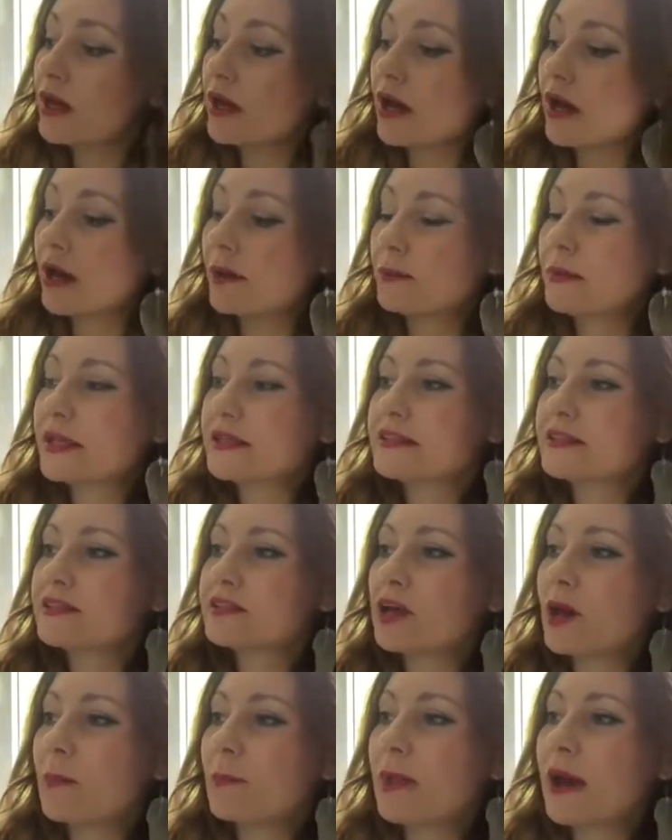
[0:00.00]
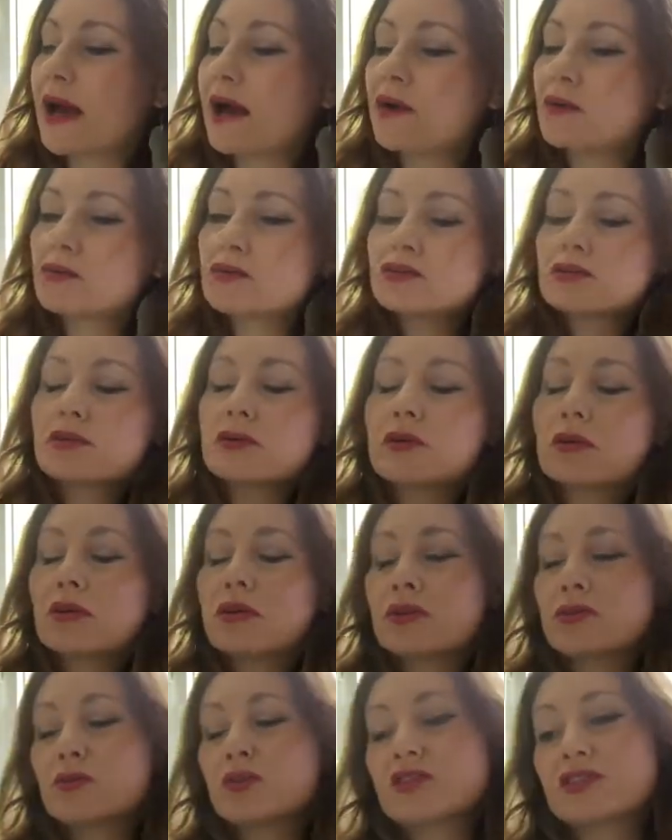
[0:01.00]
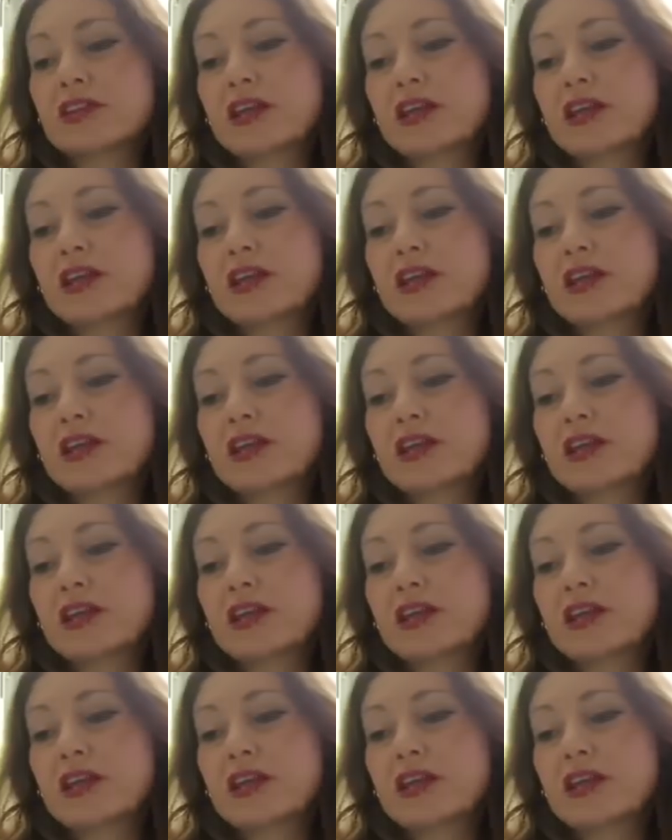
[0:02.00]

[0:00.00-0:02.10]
It is about, oh, what's the